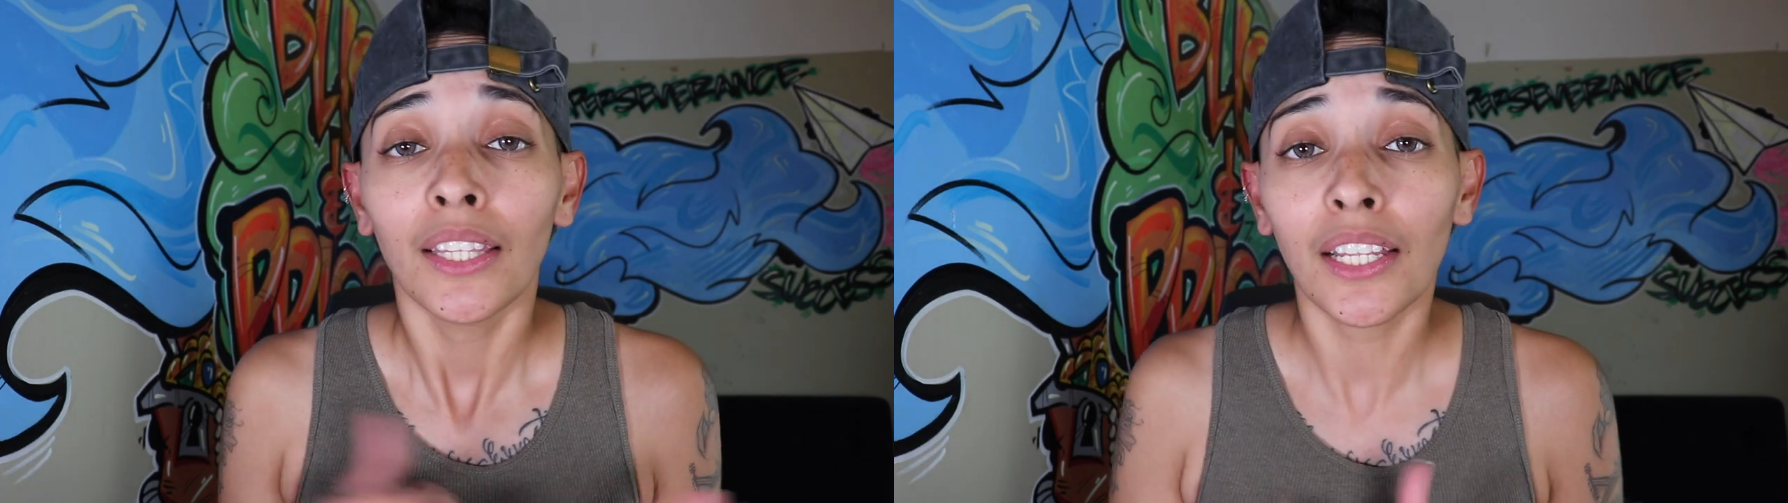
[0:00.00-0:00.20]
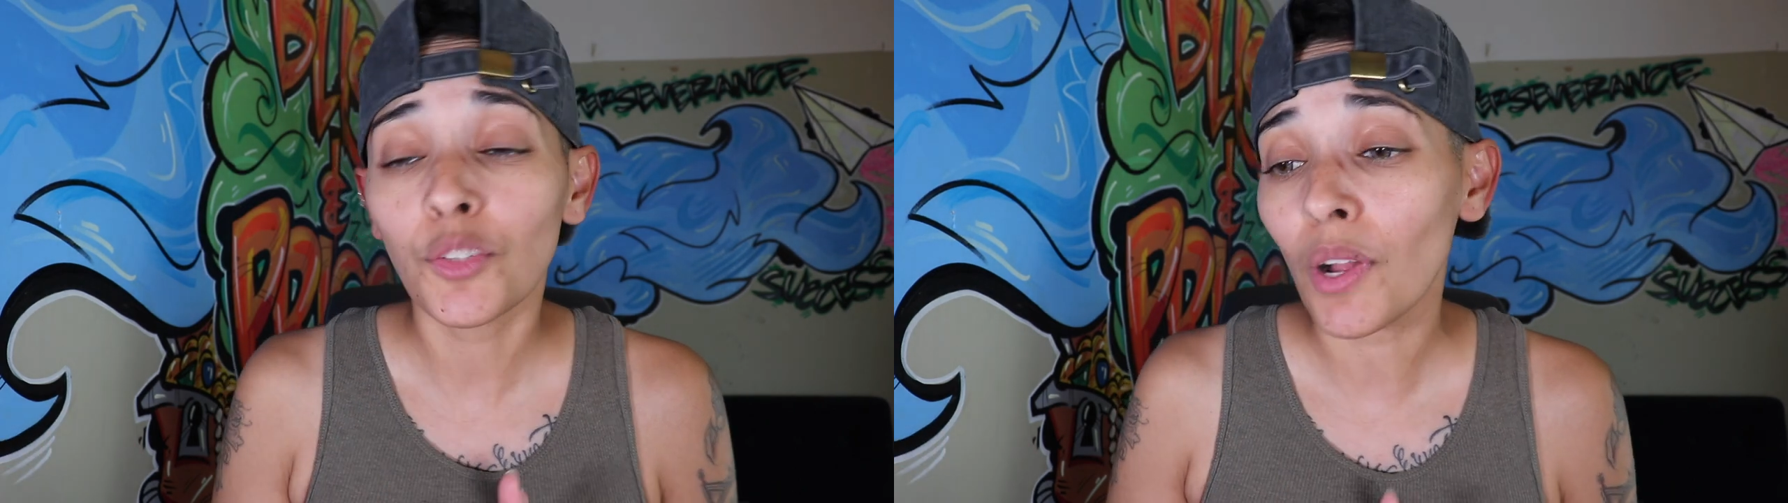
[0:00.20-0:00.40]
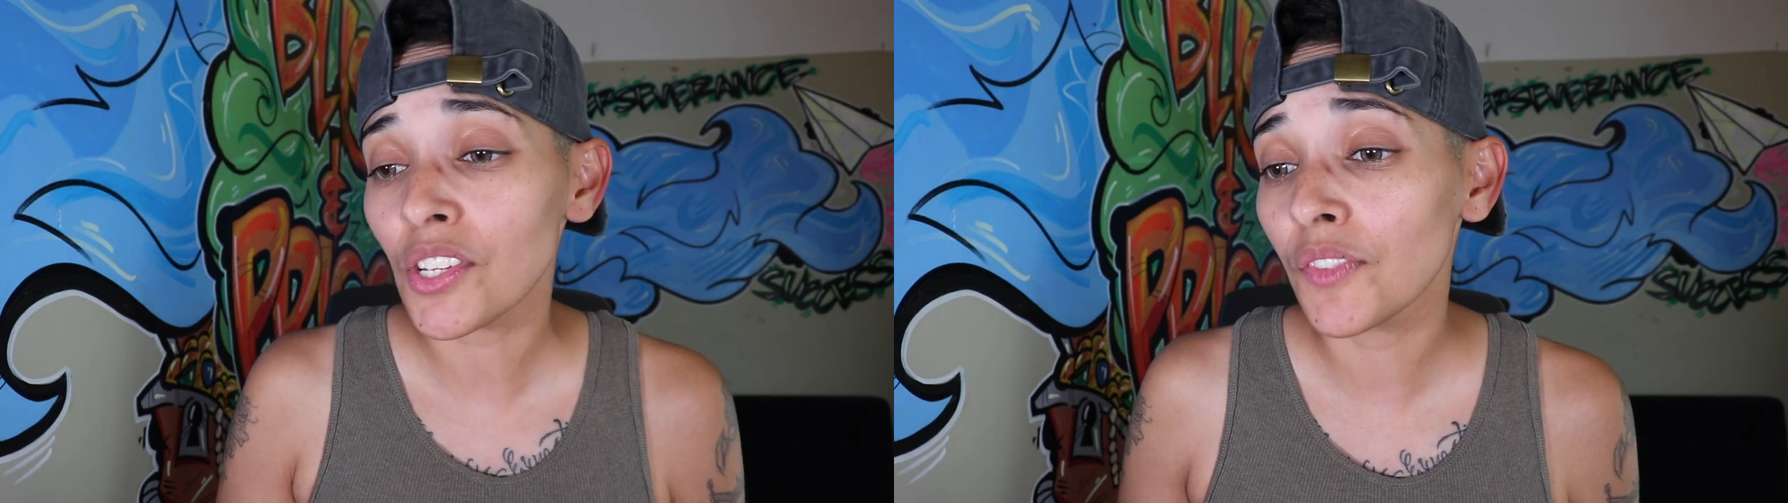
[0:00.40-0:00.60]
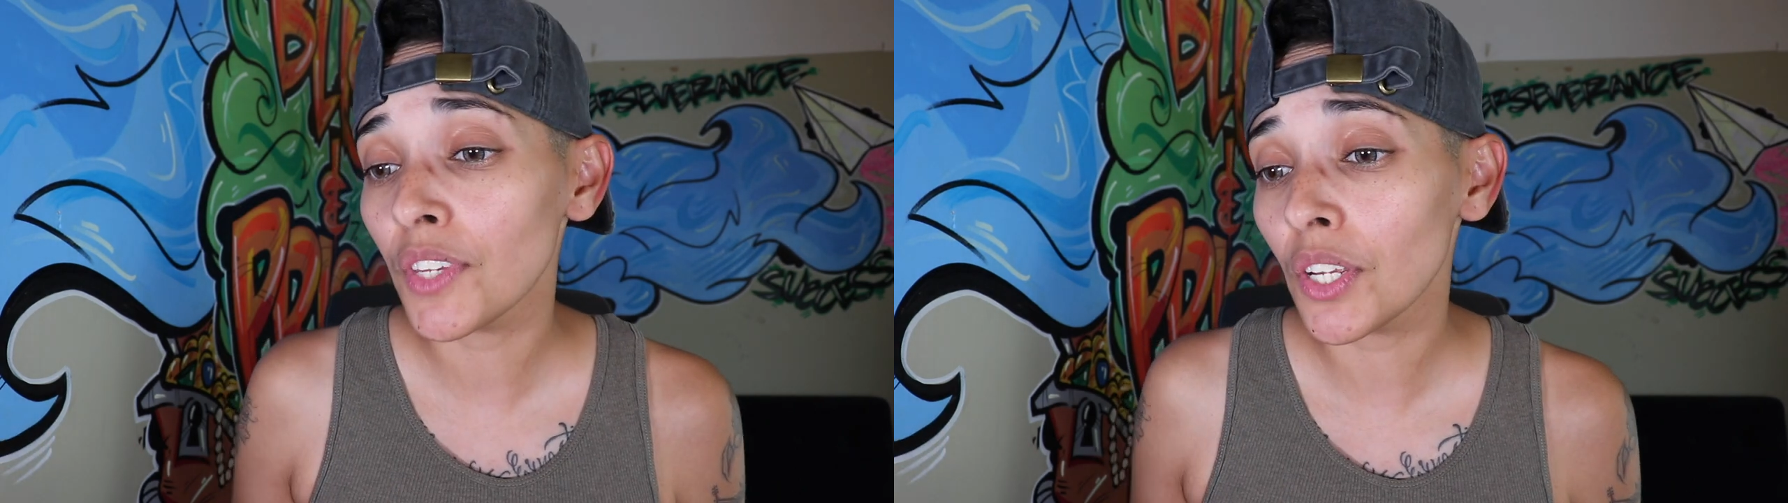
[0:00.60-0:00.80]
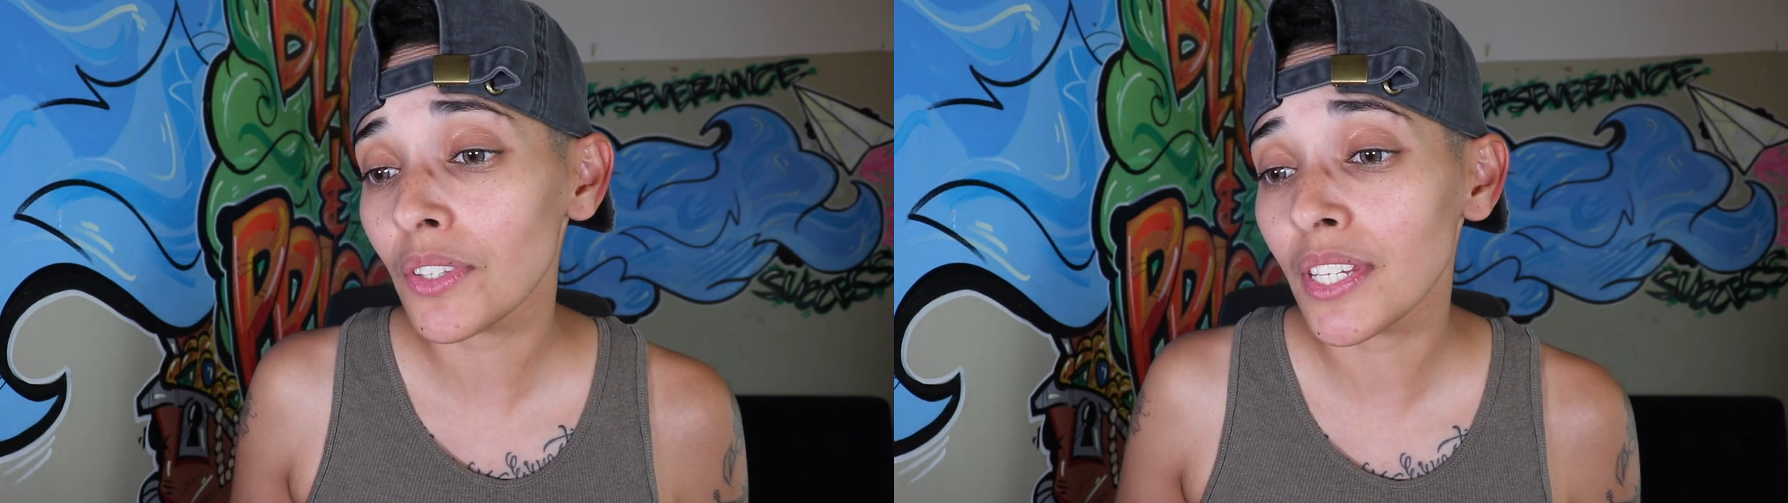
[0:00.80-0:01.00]
Let's watch this
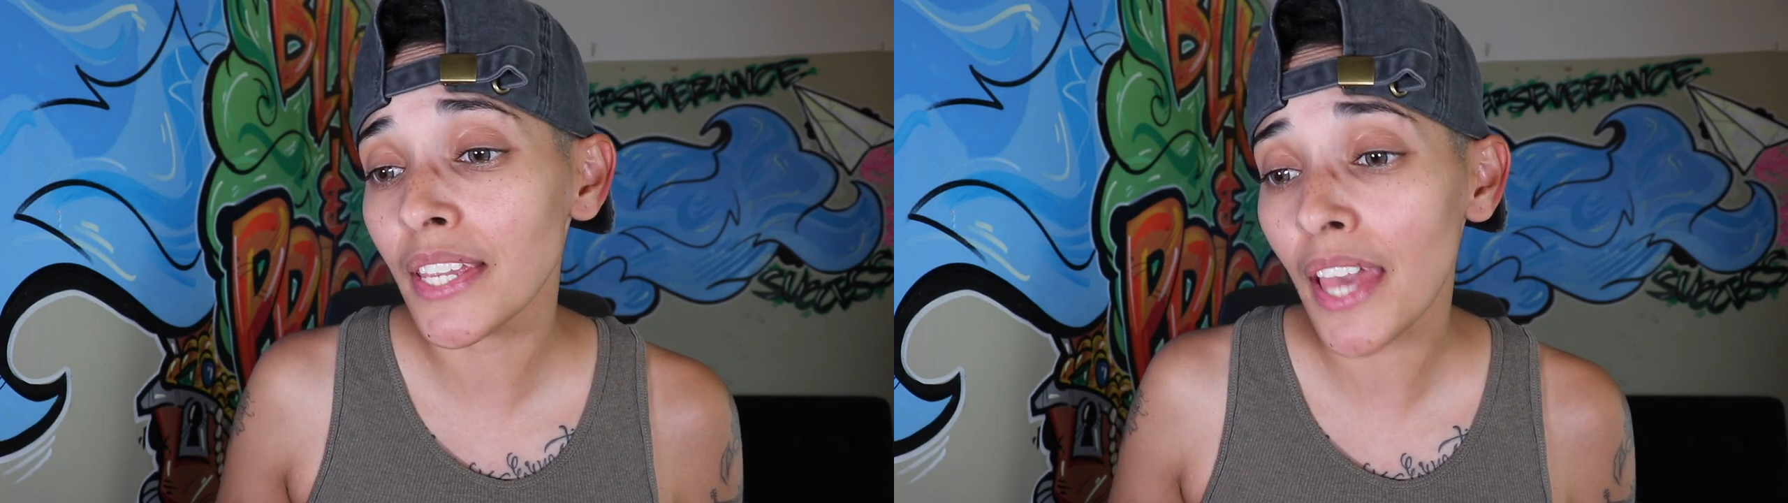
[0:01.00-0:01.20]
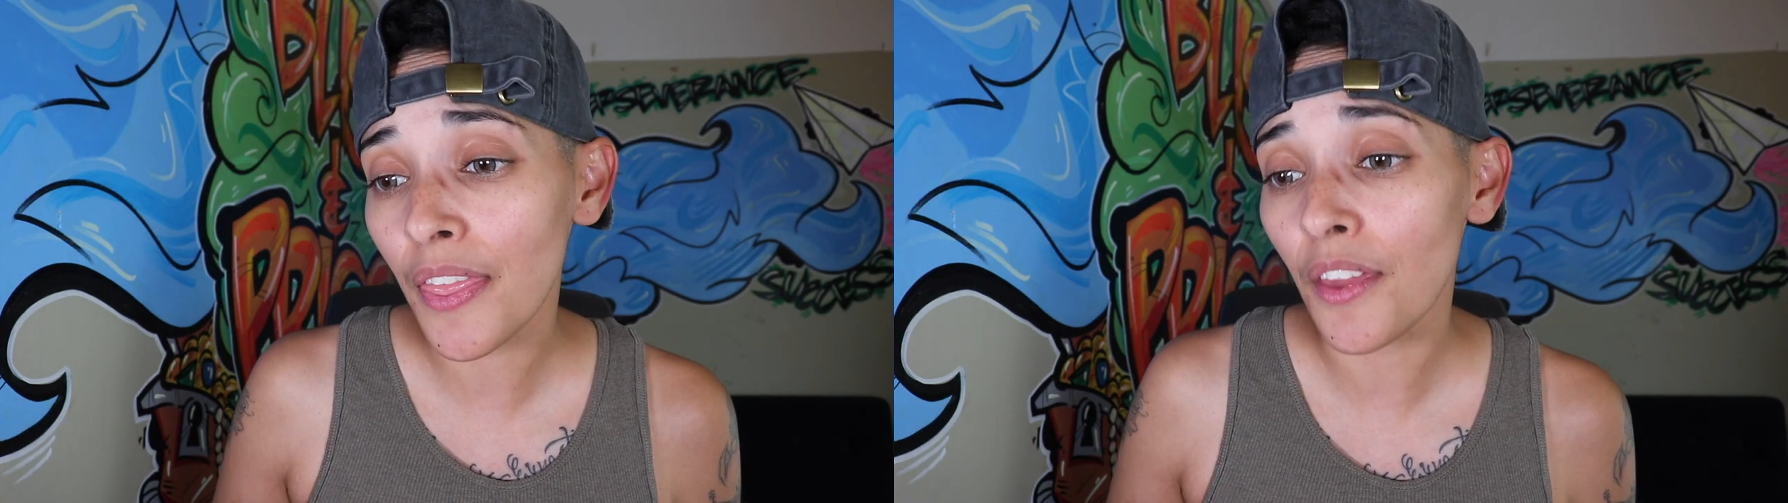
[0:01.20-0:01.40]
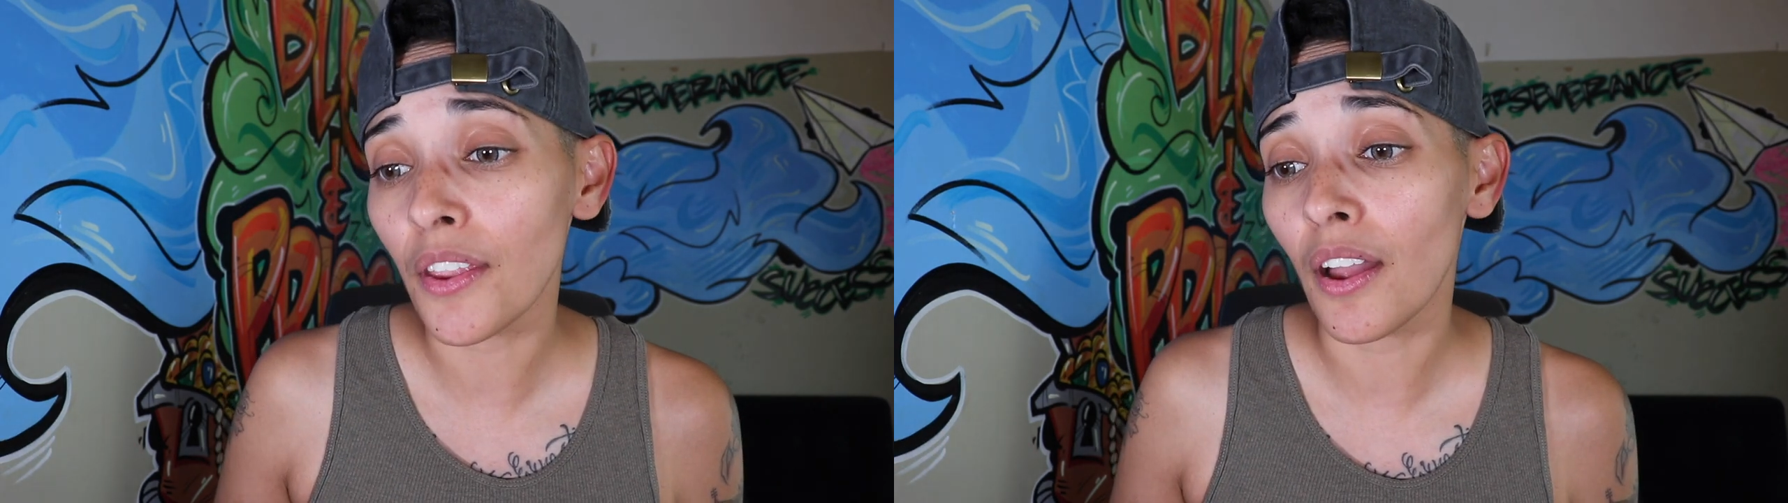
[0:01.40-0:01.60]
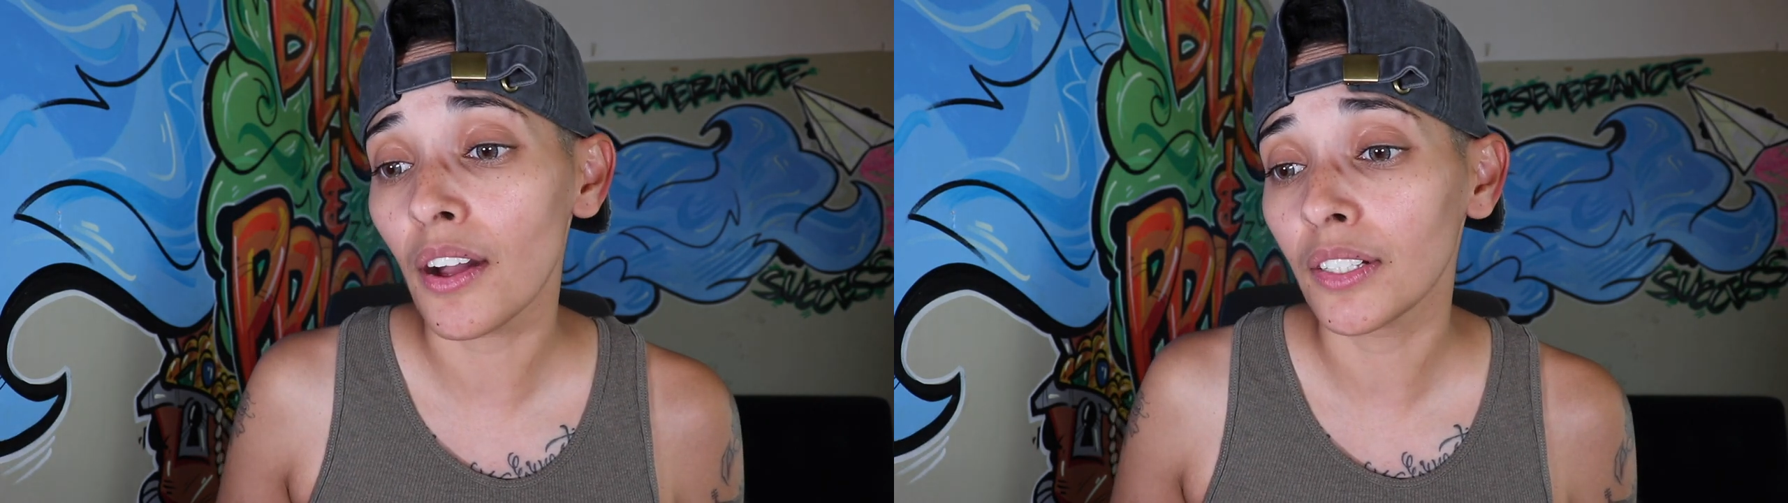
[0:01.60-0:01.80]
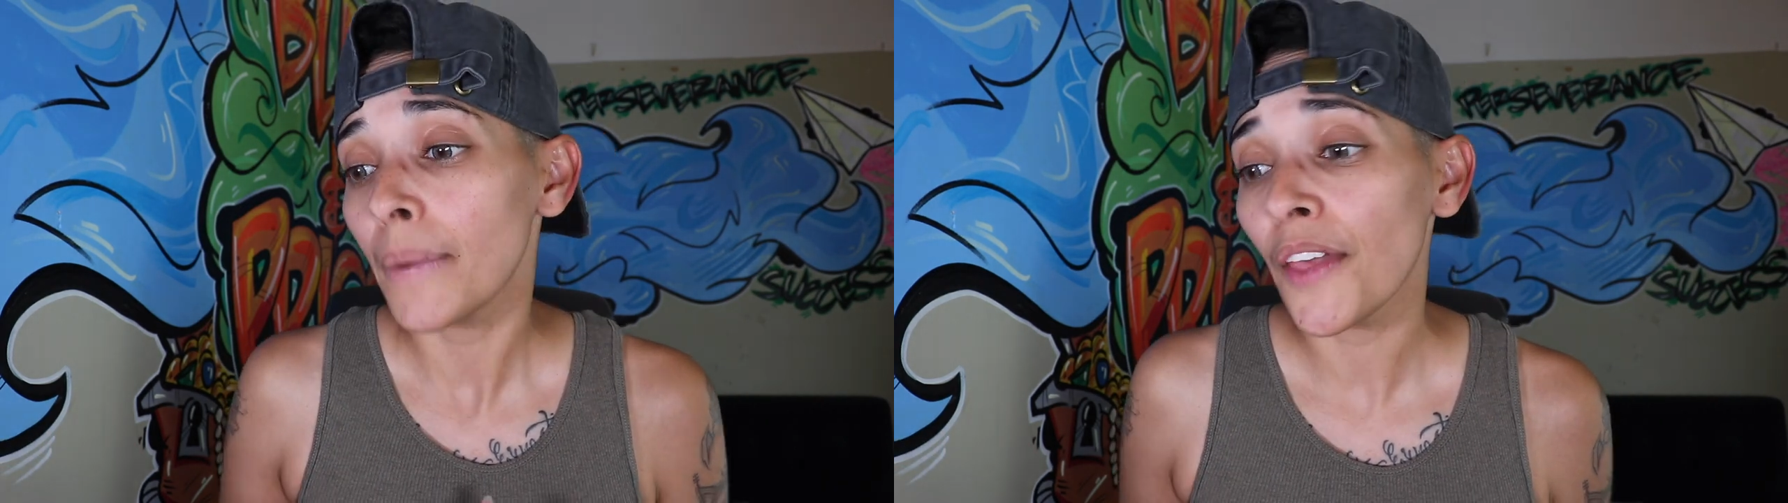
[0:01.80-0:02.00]
video together, y'all.